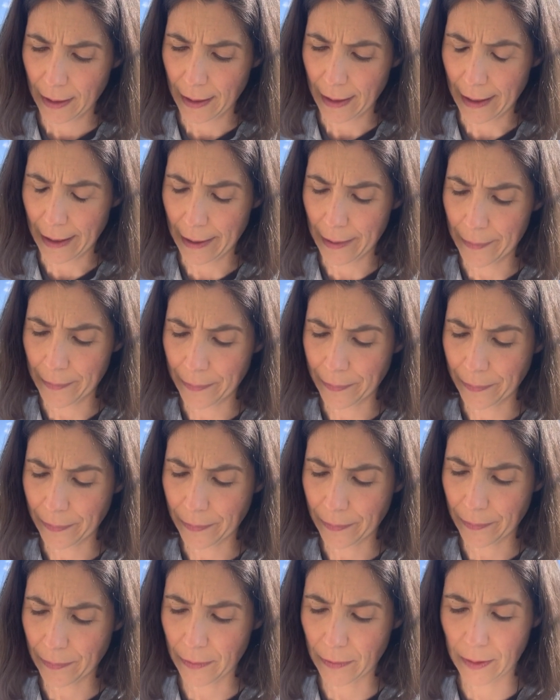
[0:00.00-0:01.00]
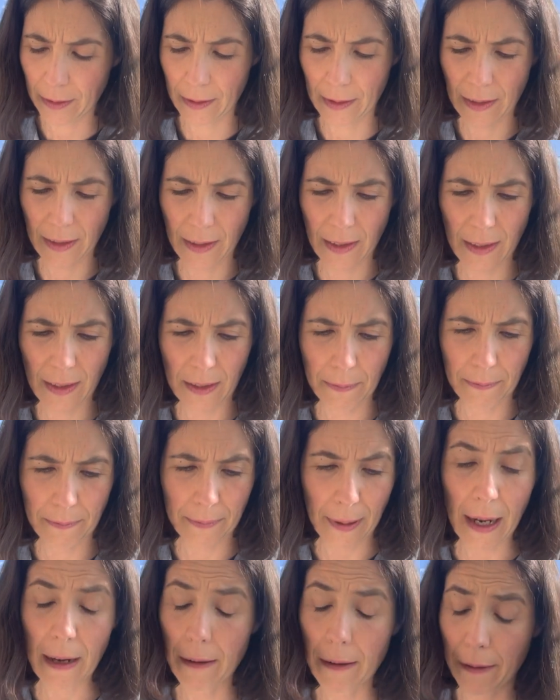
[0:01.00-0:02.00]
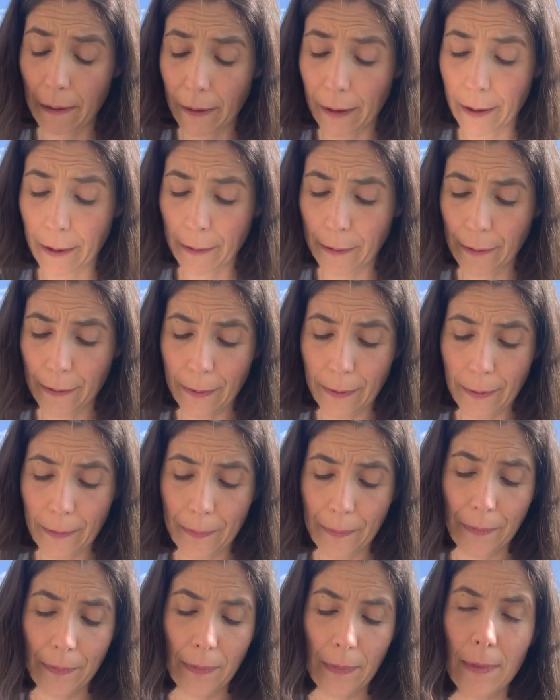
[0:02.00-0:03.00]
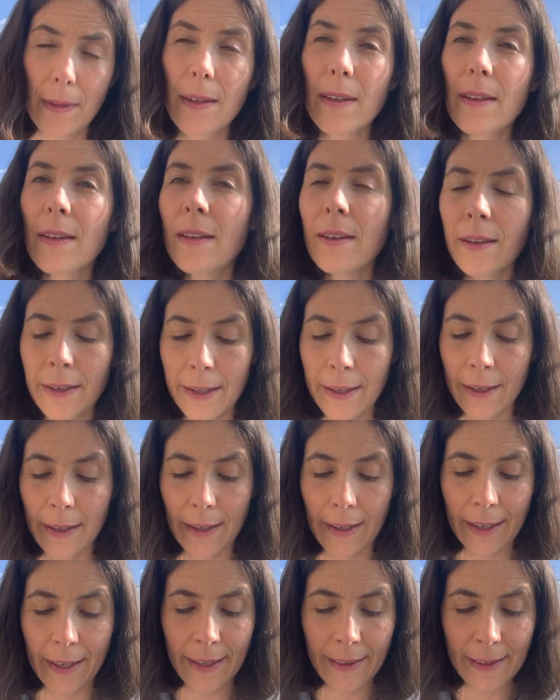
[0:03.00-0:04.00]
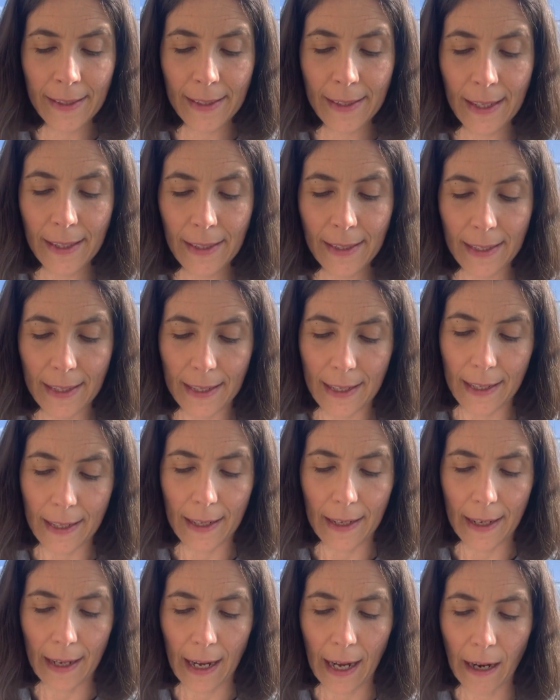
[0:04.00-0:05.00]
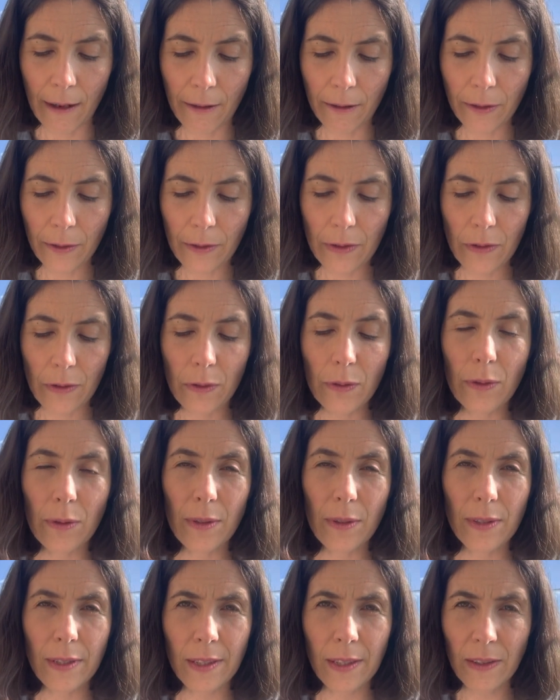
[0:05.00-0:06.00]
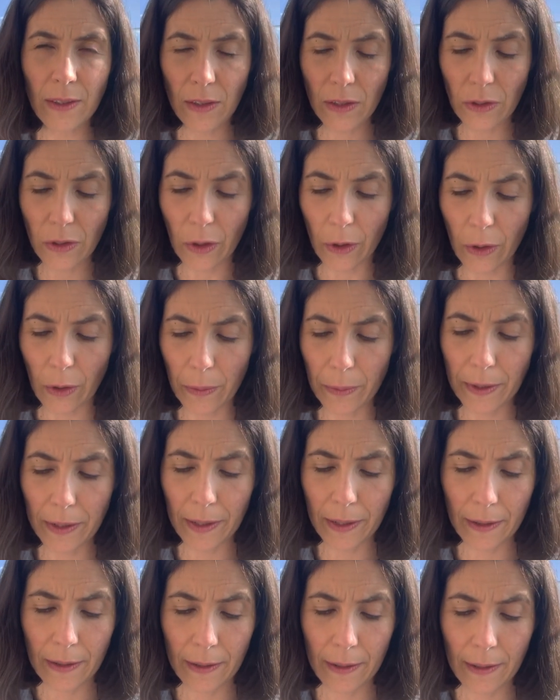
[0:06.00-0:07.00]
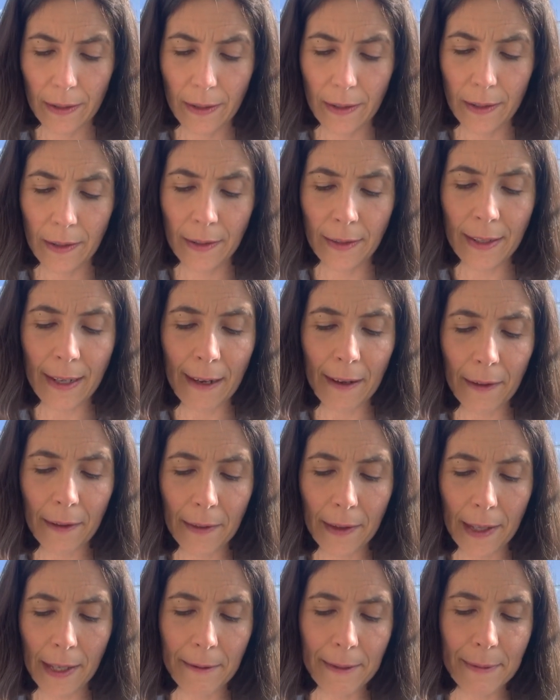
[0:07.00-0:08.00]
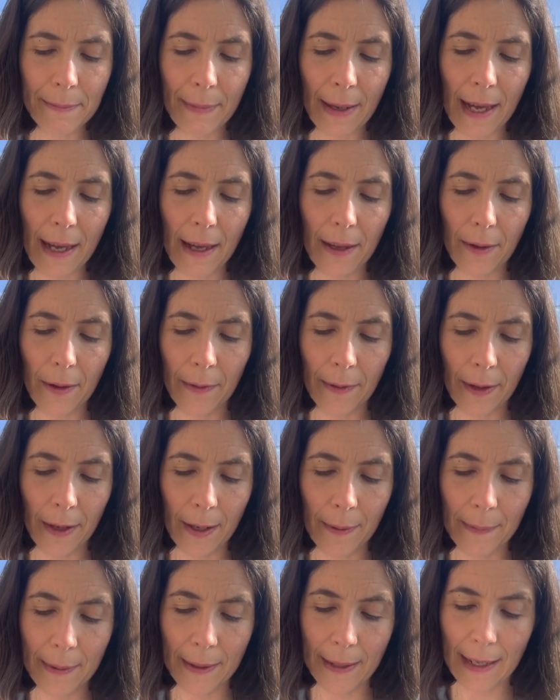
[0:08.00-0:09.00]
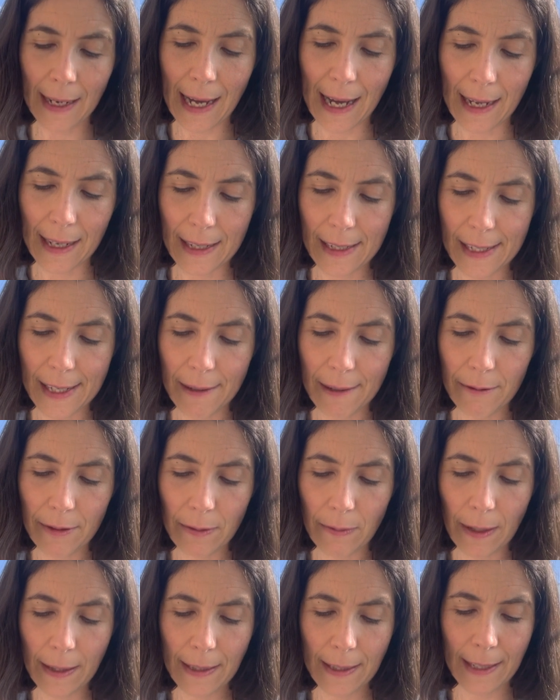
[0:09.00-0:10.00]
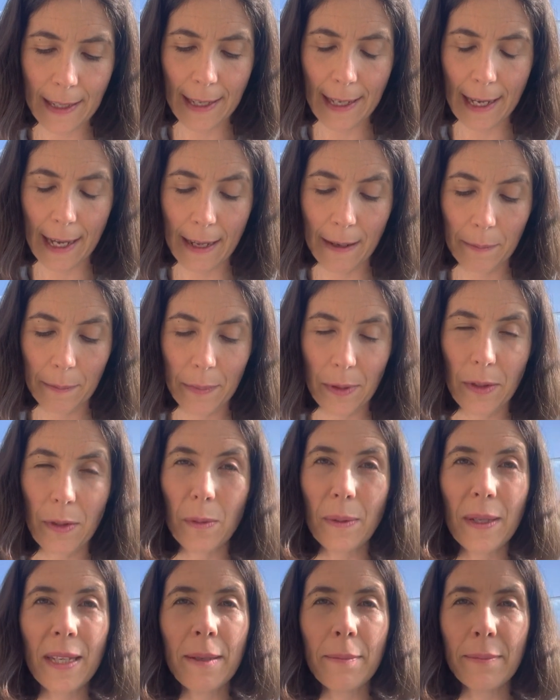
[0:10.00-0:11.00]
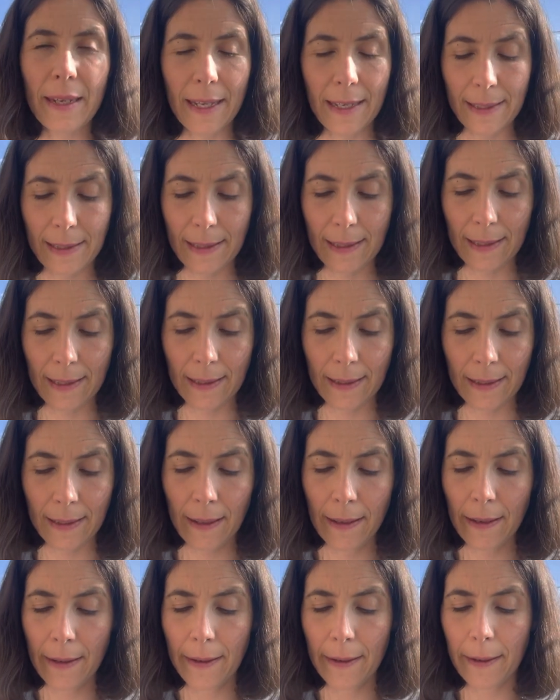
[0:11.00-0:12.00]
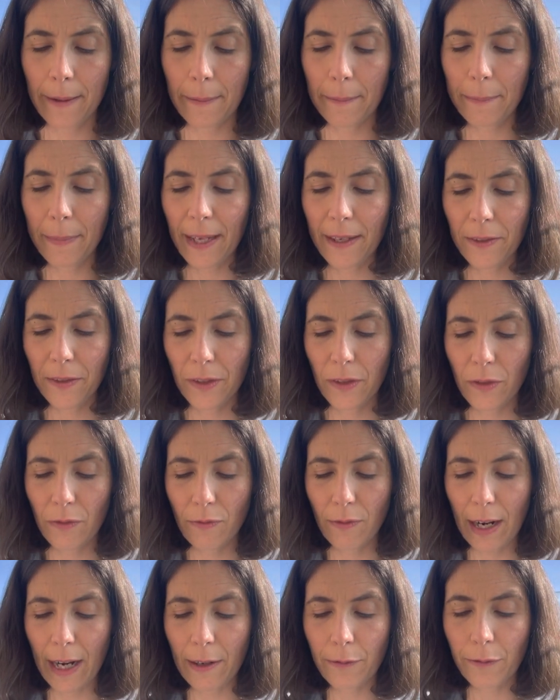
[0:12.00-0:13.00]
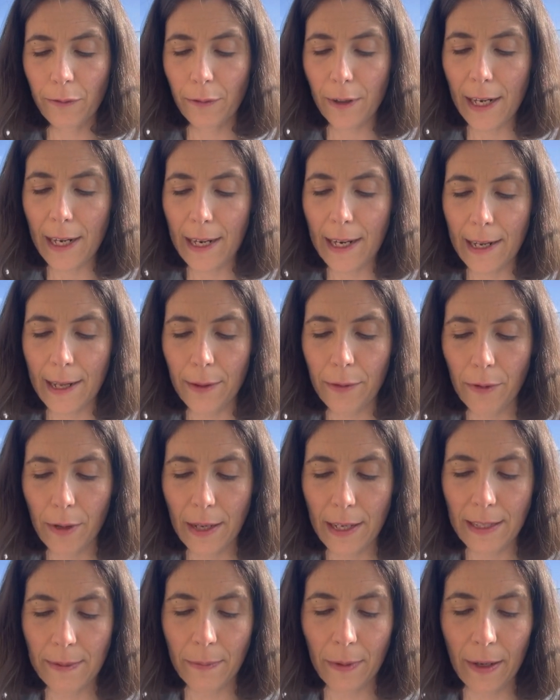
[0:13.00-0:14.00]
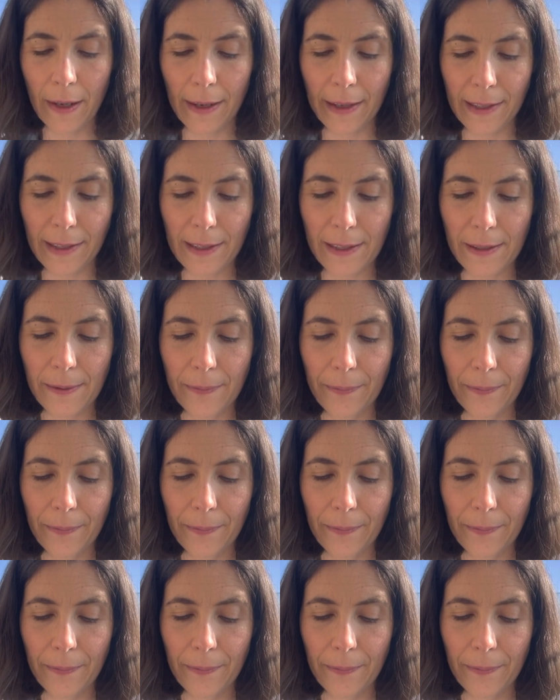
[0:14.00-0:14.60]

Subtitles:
It's just a paragraph. In the city, Harold's thoughts had stopped. Now that he was back on the open land, he was once again between places, and pictures ran freely through his mind.